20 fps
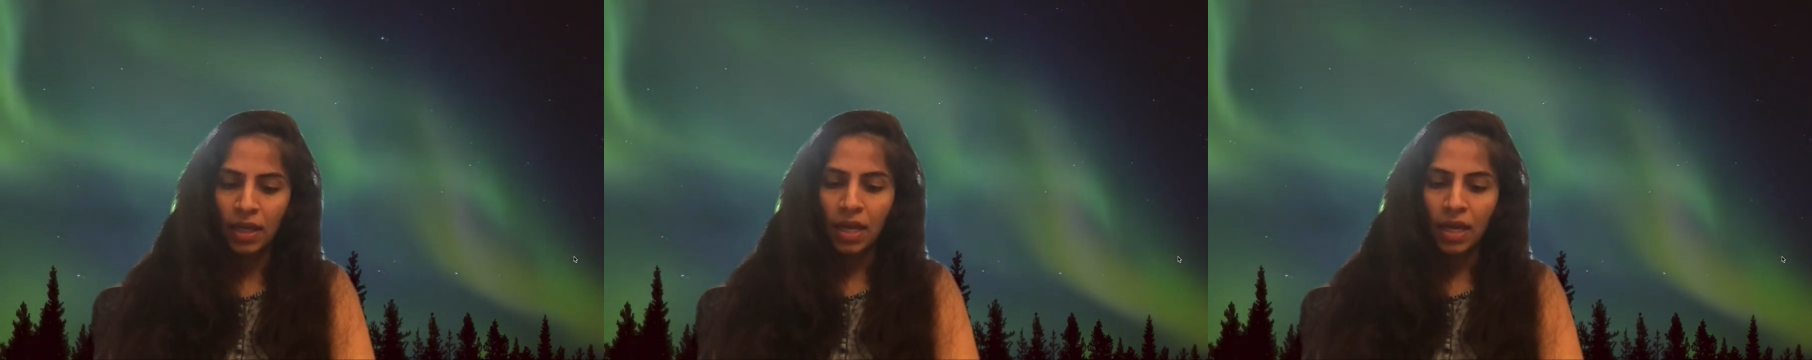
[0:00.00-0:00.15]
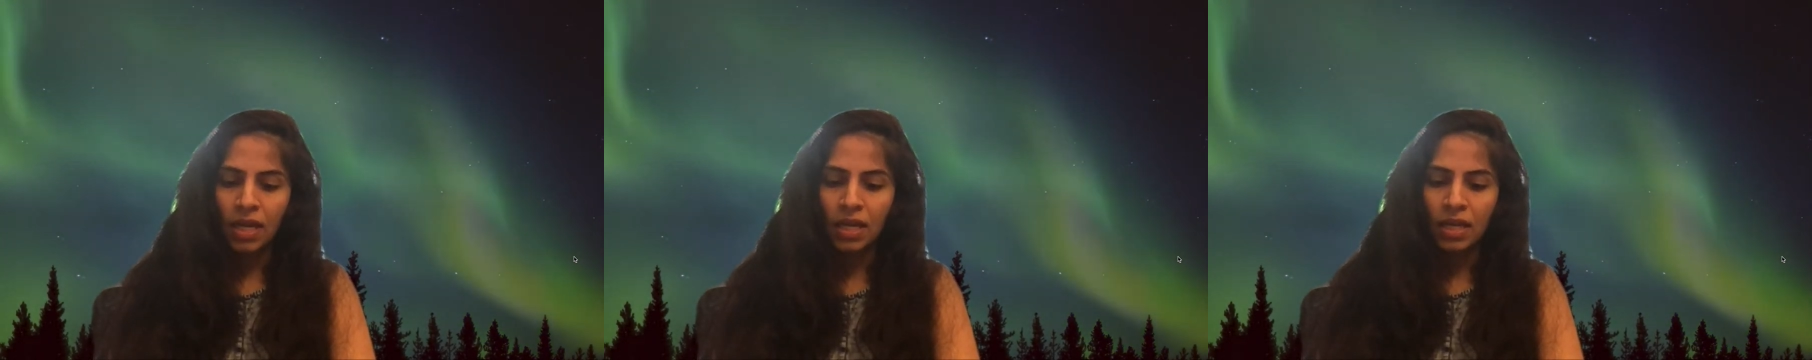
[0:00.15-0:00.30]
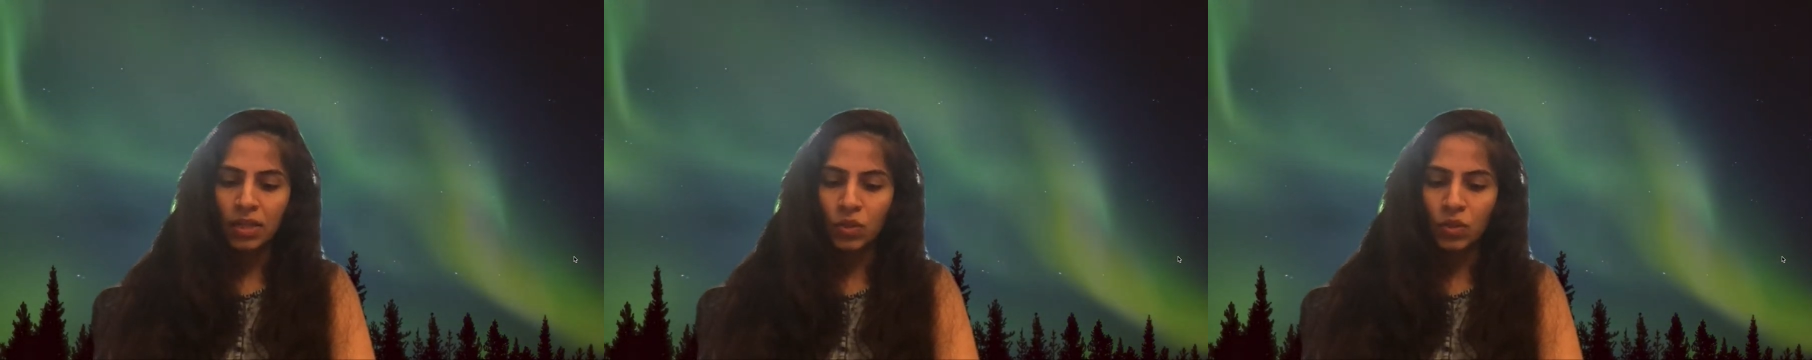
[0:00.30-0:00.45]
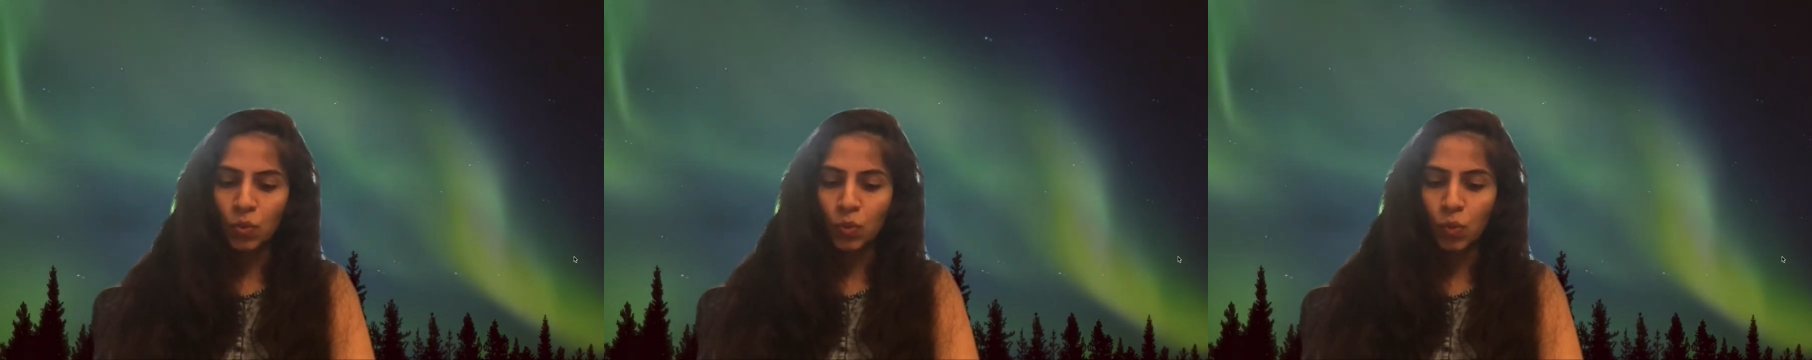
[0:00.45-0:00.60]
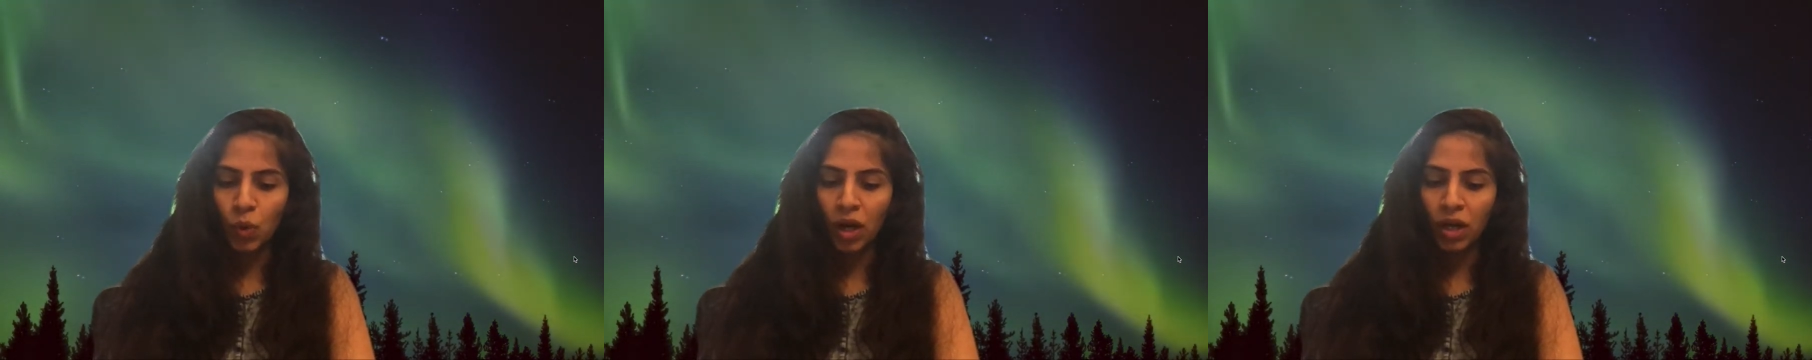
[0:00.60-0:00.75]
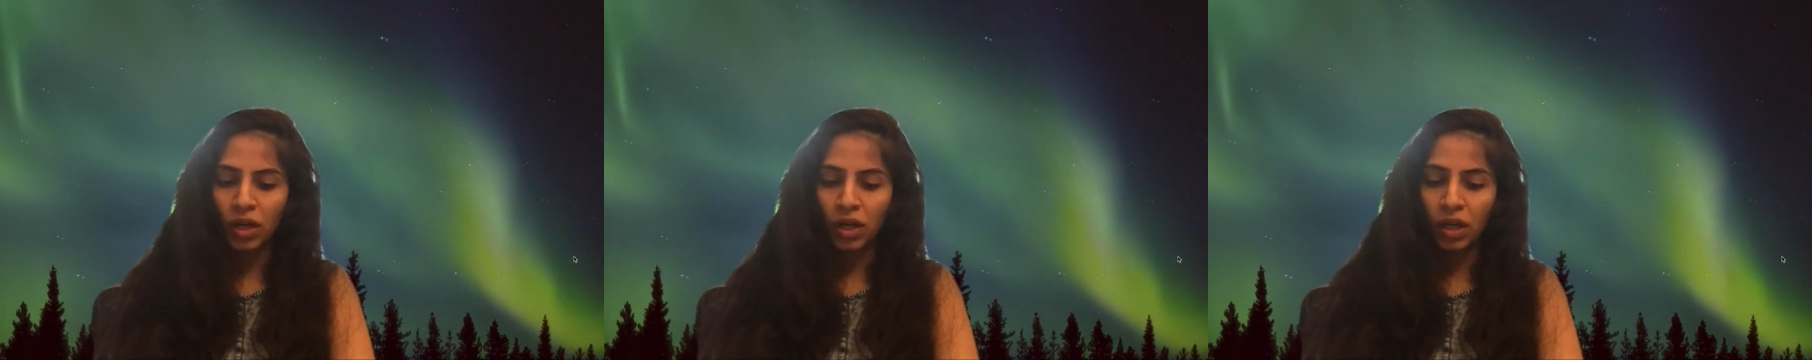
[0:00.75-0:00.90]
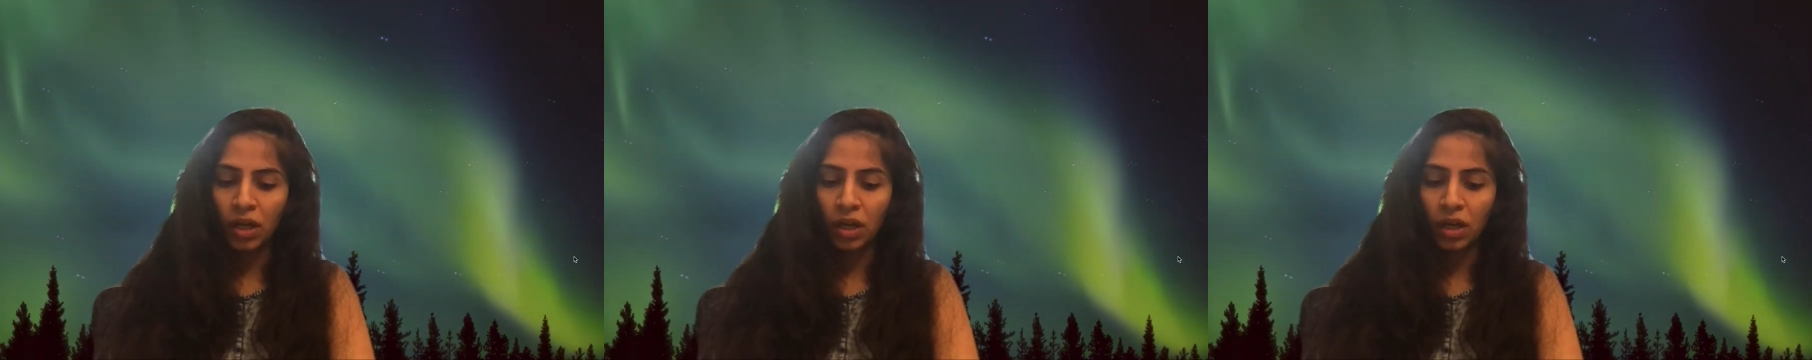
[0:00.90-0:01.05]
is
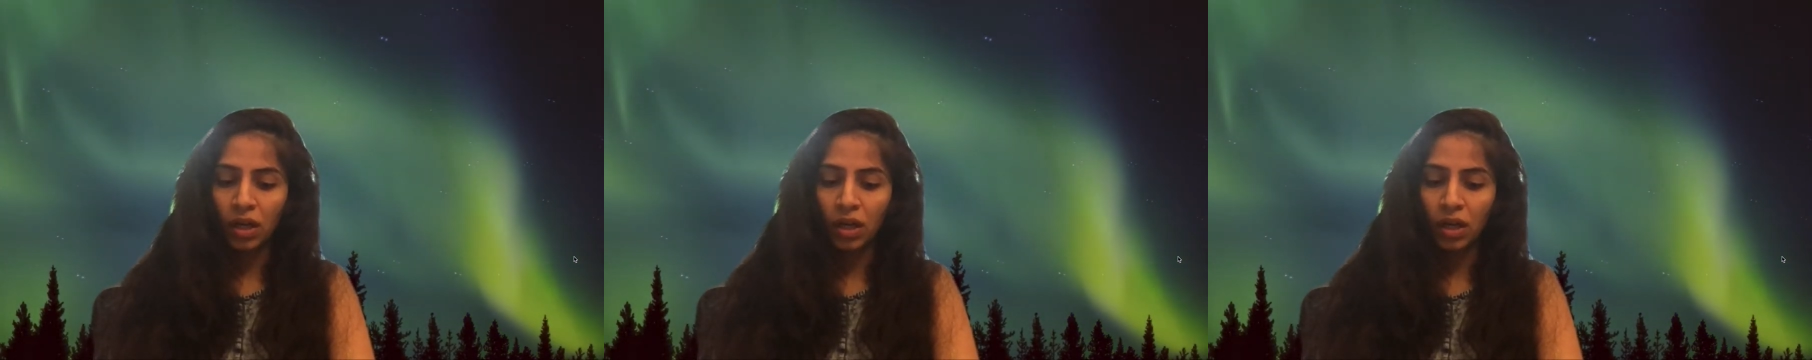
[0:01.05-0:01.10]
one